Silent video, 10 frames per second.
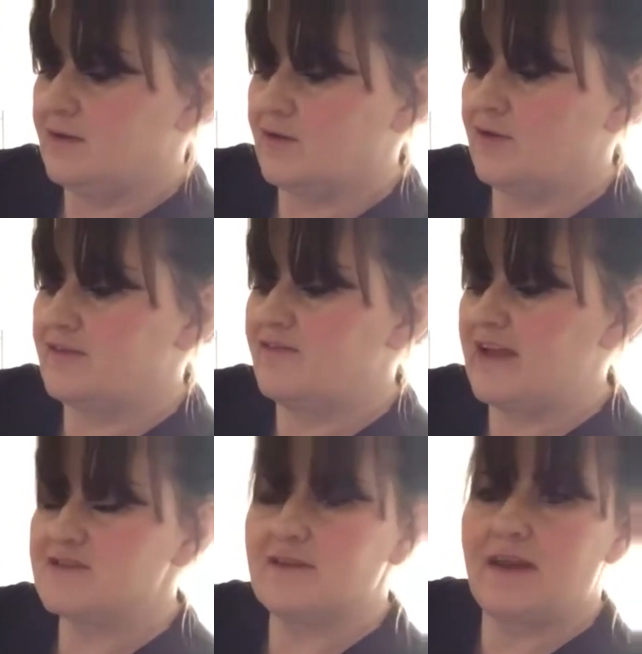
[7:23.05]
Cook
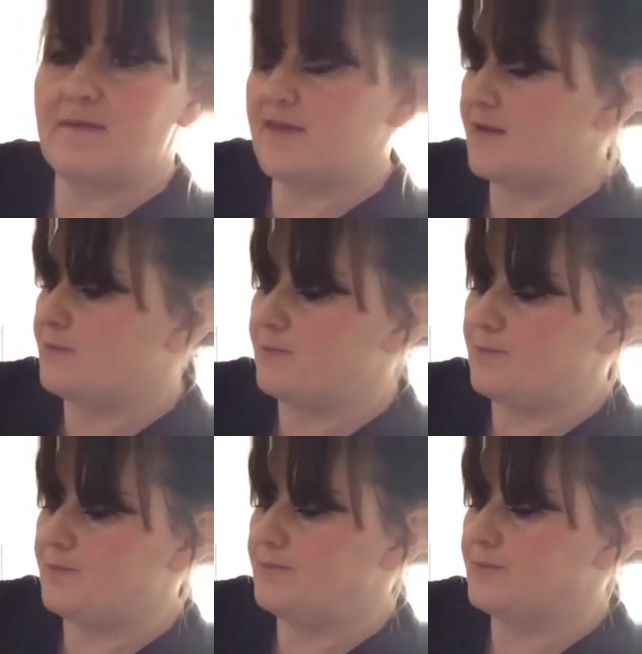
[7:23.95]
the
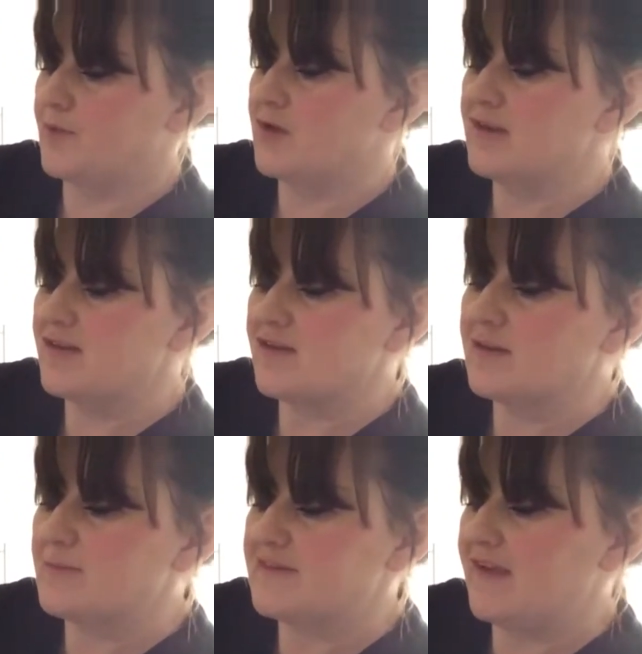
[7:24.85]
onions and
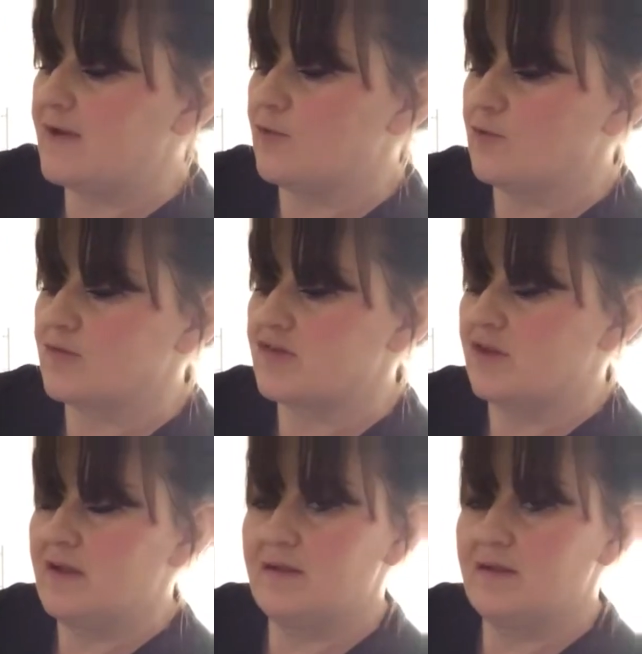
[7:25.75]
the potatoes,